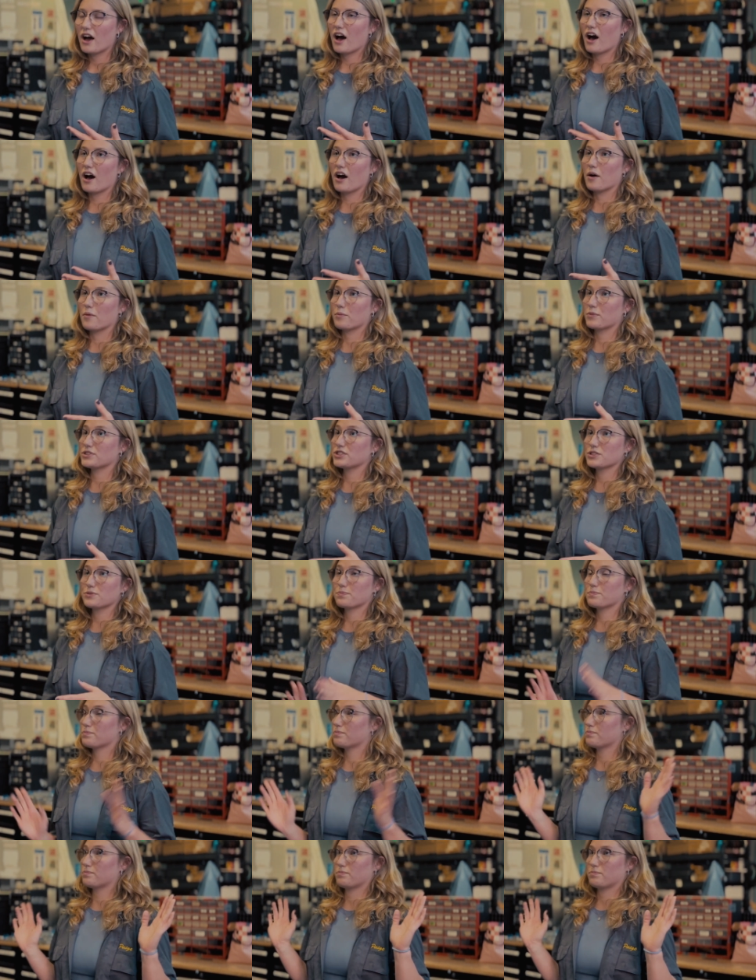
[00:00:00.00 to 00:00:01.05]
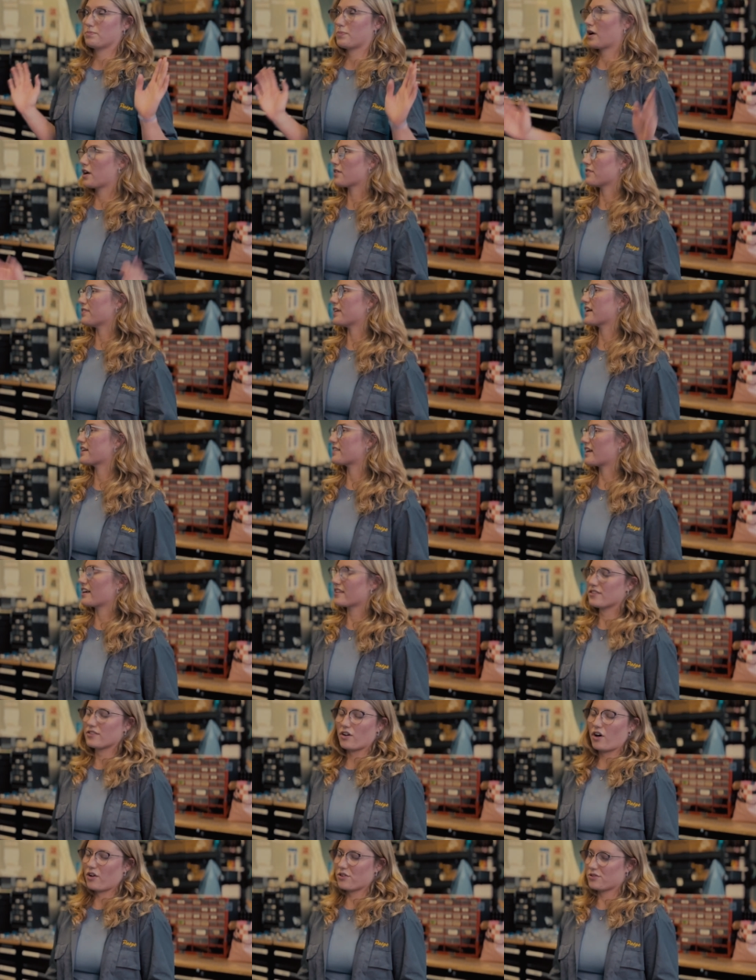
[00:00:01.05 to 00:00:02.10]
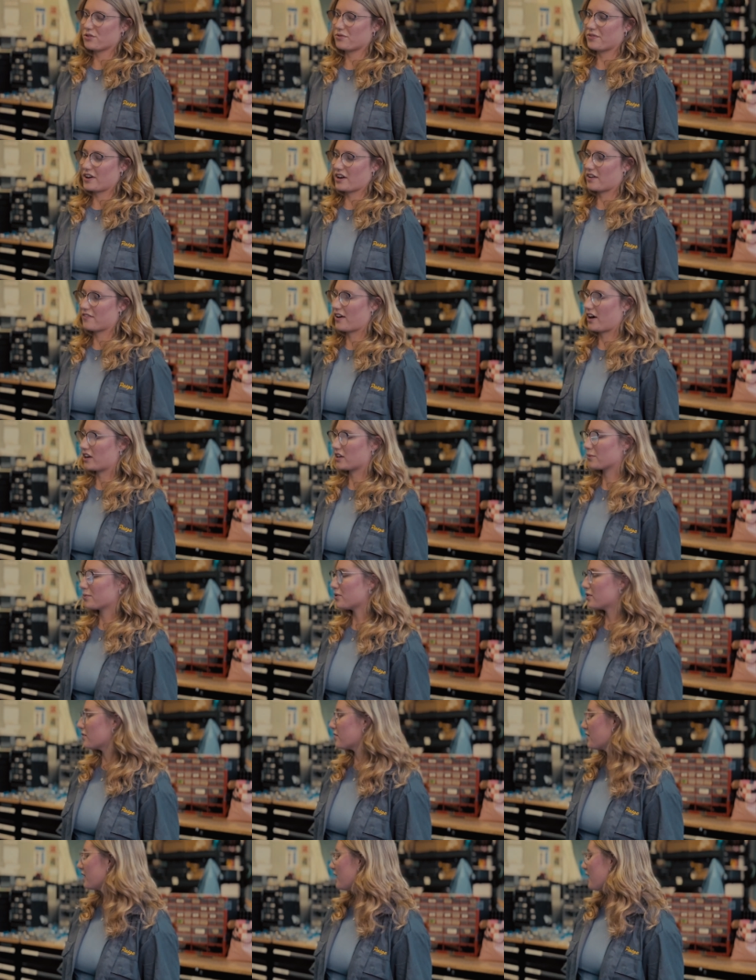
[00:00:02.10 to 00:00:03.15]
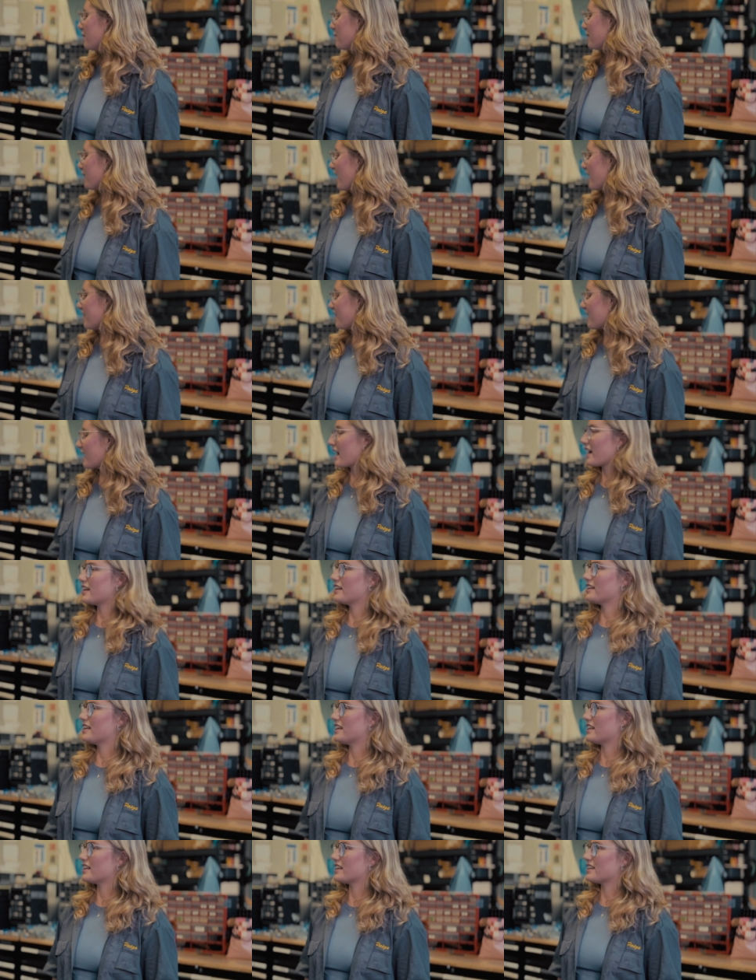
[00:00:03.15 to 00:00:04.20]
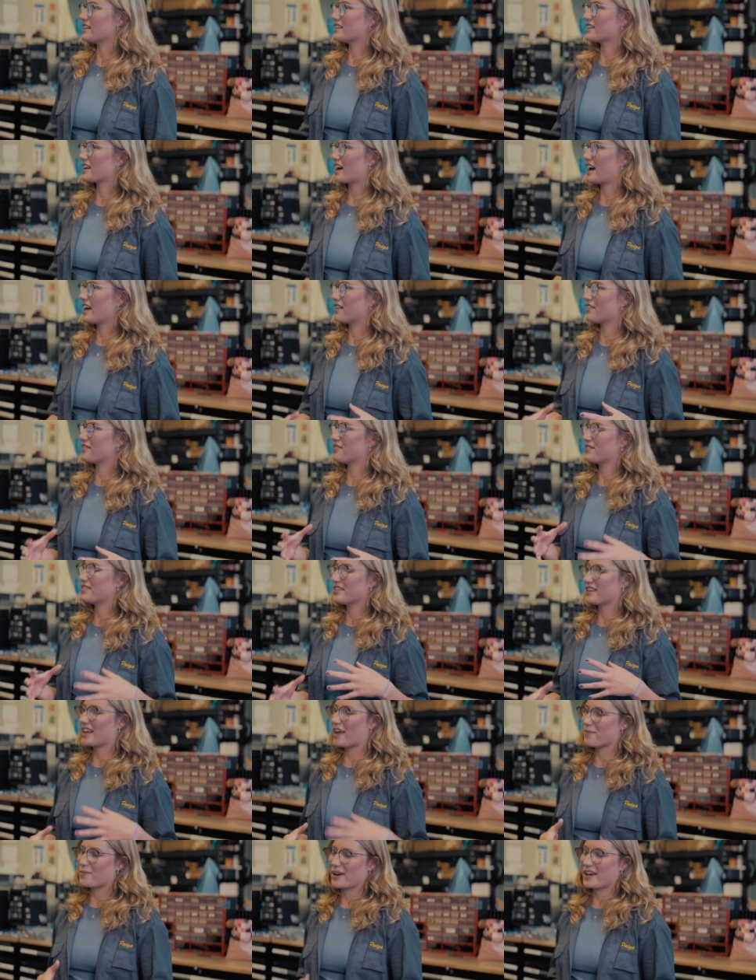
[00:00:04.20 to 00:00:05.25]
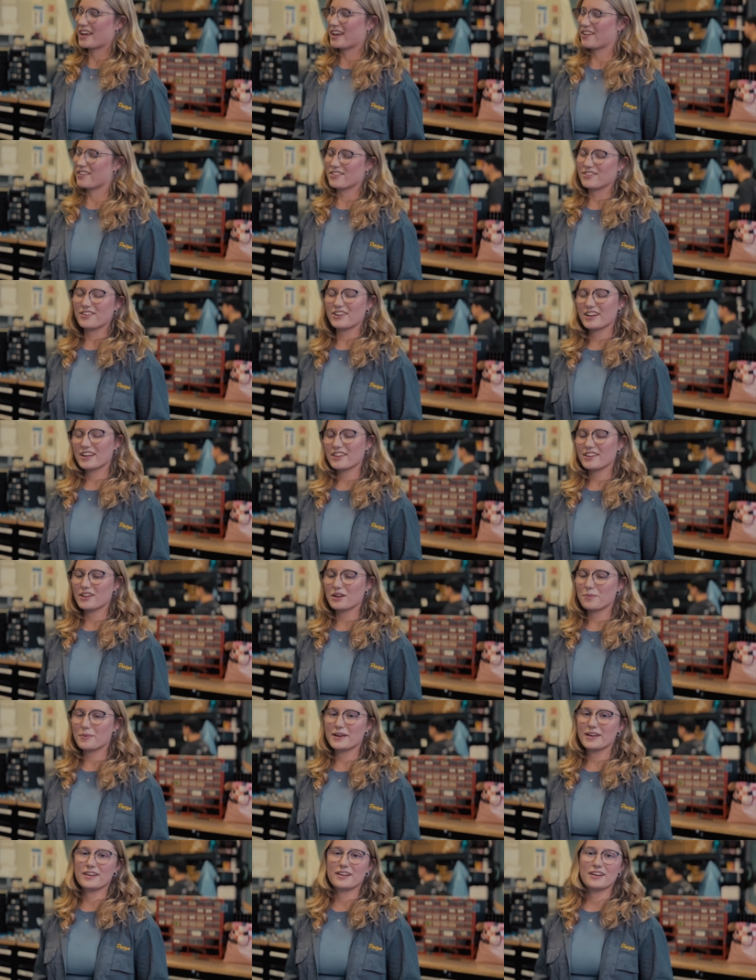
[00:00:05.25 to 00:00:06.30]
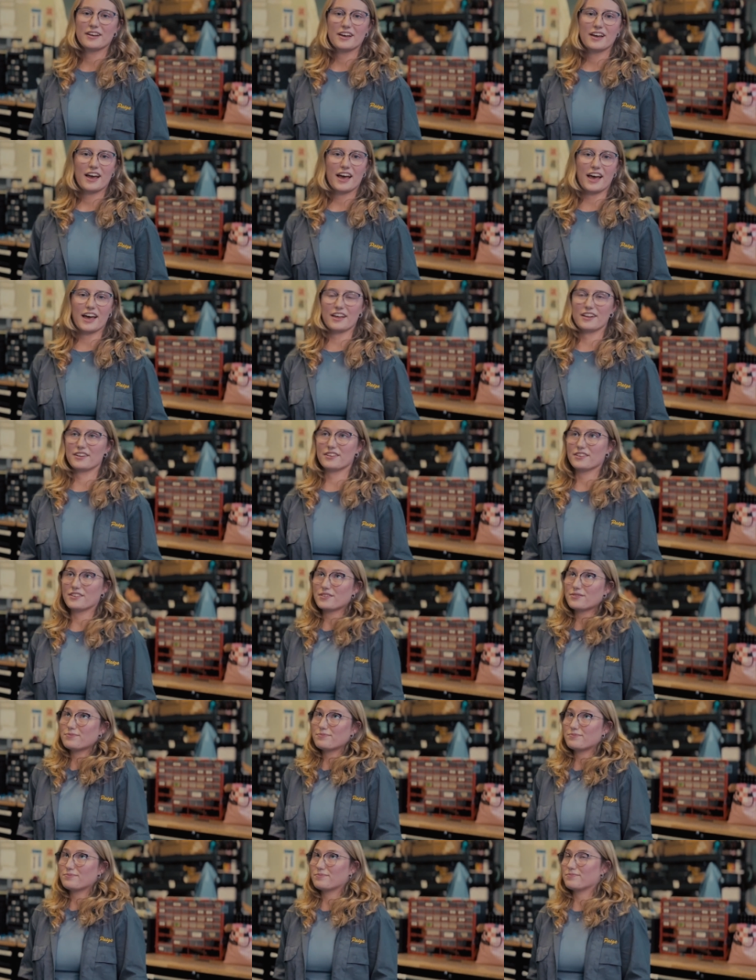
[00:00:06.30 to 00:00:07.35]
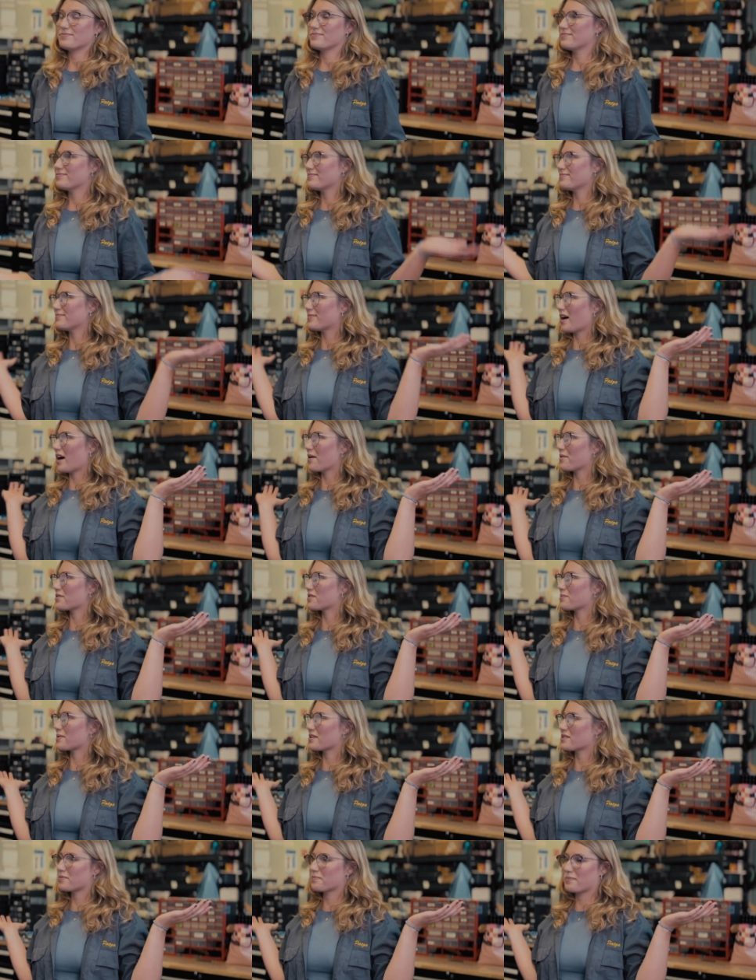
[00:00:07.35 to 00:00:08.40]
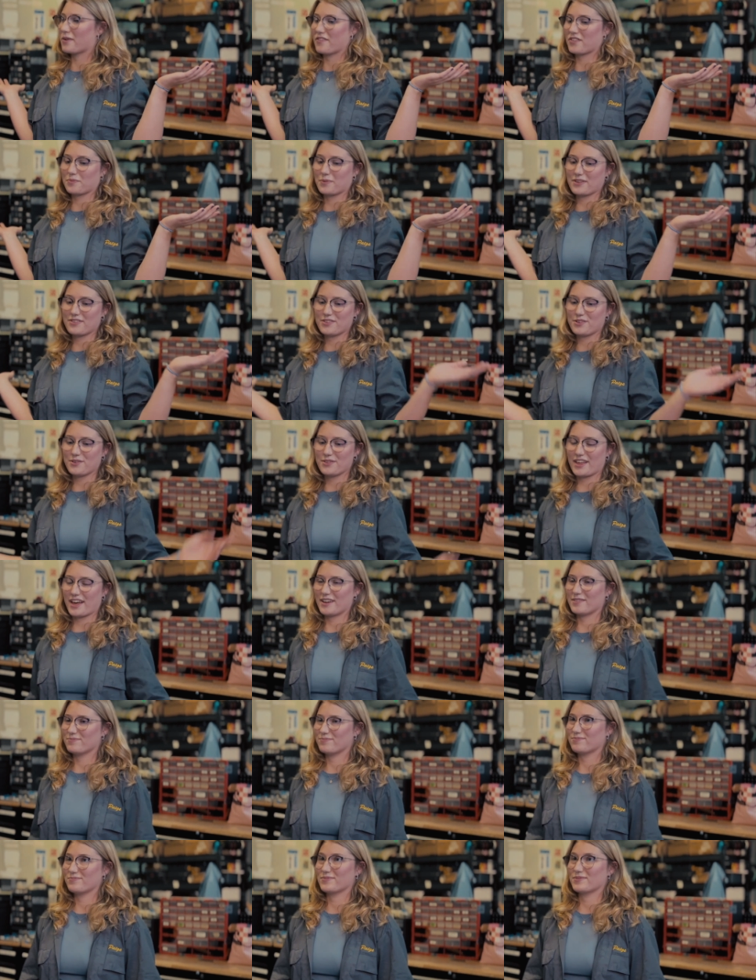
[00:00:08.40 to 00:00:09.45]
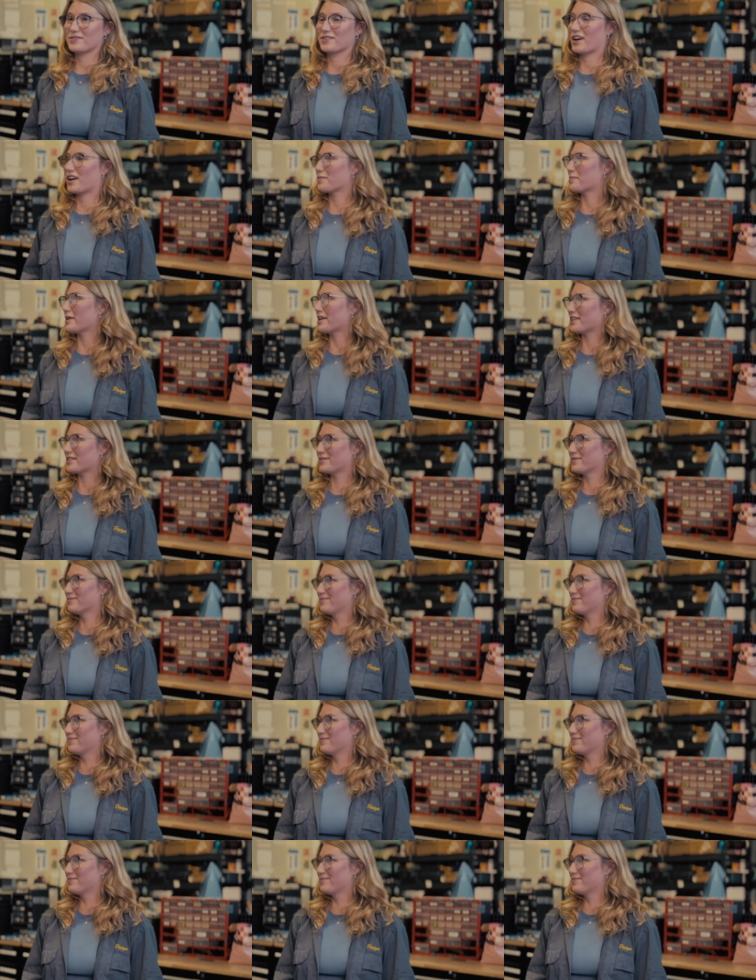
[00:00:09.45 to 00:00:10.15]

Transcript: um, which is perfect. It's also very valuable, but I think I needed kind of to get my hands dirty a little bit, and I was the perfect place to do that. Yeah. Bottom mud.